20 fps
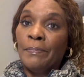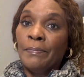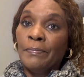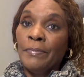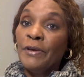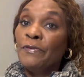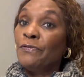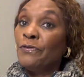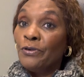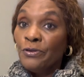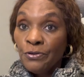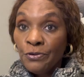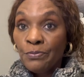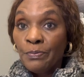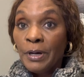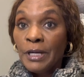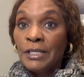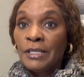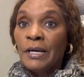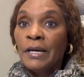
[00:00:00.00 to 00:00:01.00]
if you're new to
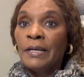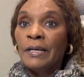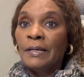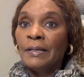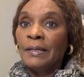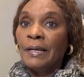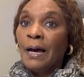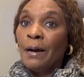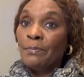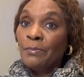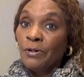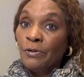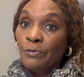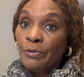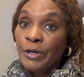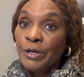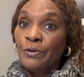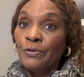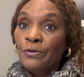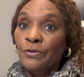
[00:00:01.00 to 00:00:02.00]
my channel, I'm a
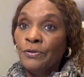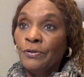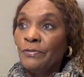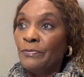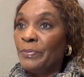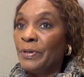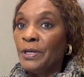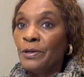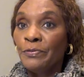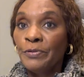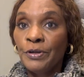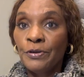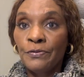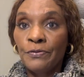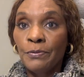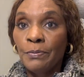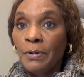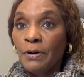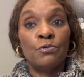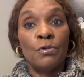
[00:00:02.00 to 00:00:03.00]
widow. I've been a widow for
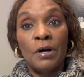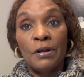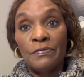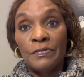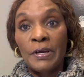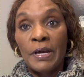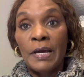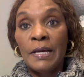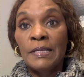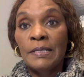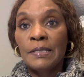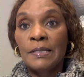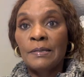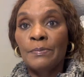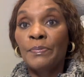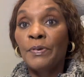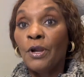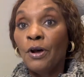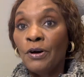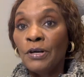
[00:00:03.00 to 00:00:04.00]
about 12 years
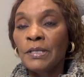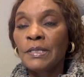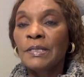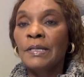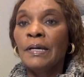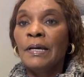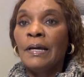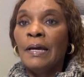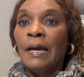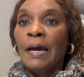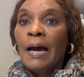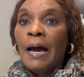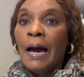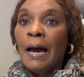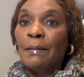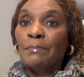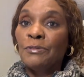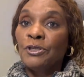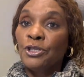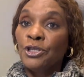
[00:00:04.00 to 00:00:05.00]
plus.
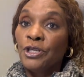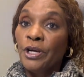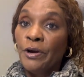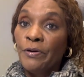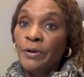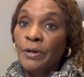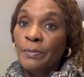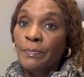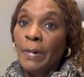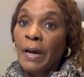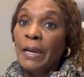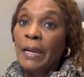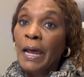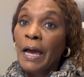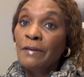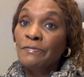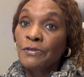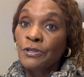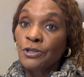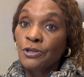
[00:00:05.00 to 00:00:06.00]
I'm sharing my
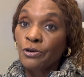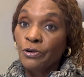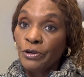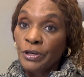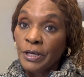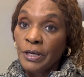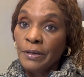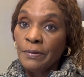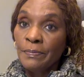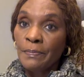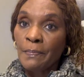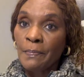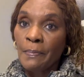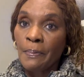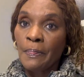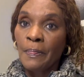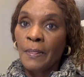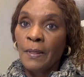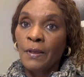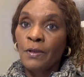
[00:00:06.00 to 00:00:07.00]
life's journey
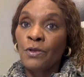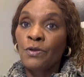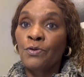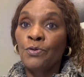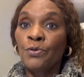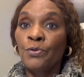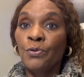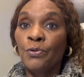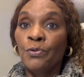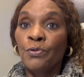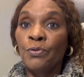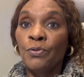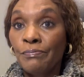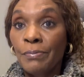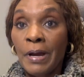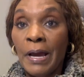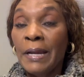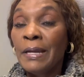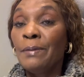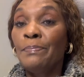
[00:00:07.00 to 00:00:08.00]
to
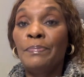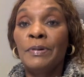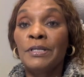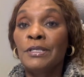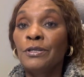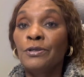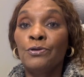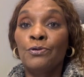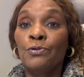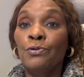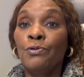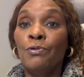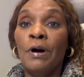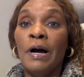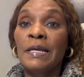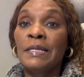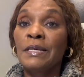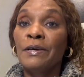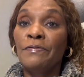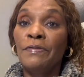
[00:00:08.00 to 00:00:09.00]
any person who
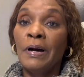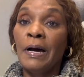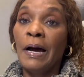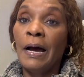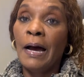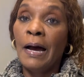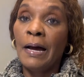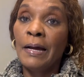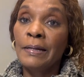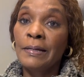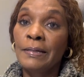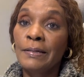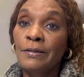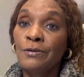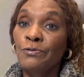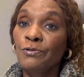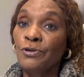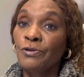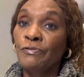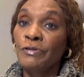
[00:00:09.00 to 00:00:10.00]
has ever had
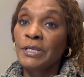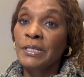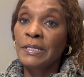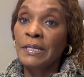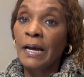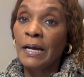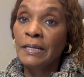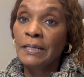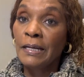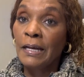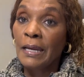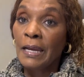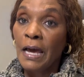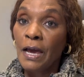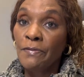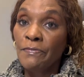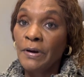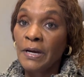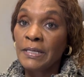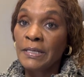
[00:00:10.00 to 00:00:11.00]
to restart their
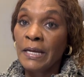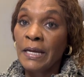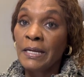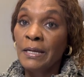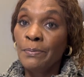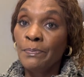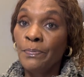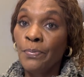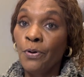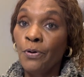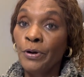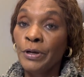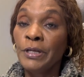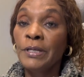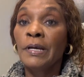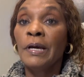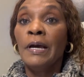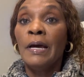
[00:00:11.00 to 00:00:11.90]
life at any point,